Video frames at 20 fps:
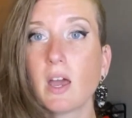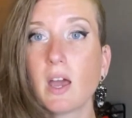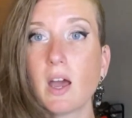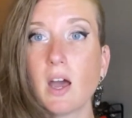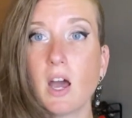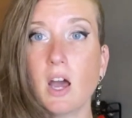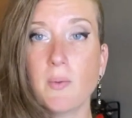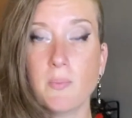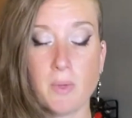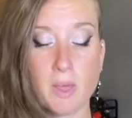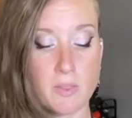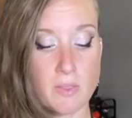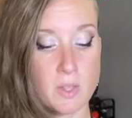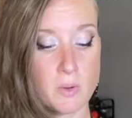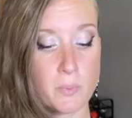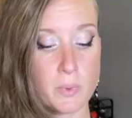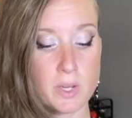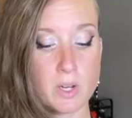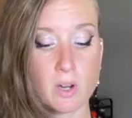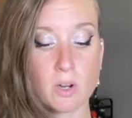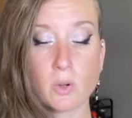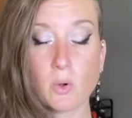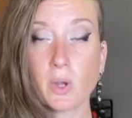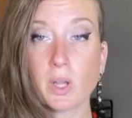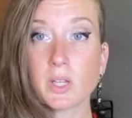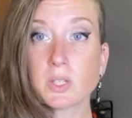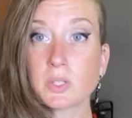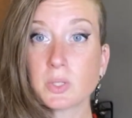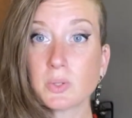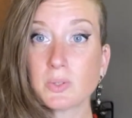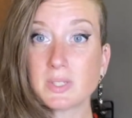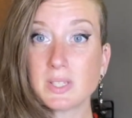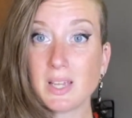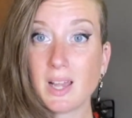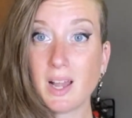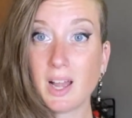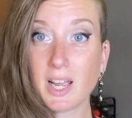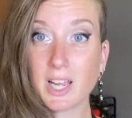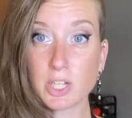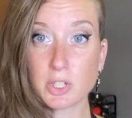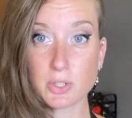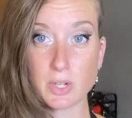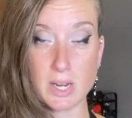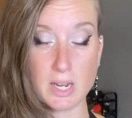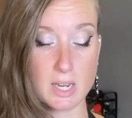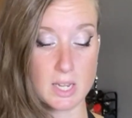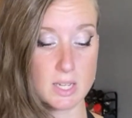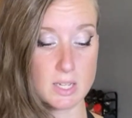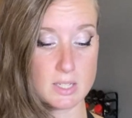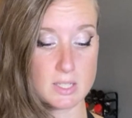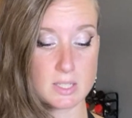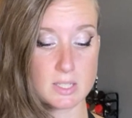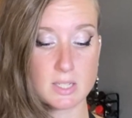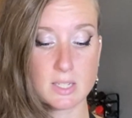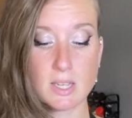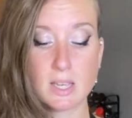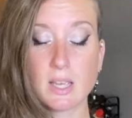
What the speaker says: And then we are going to dehydrate it,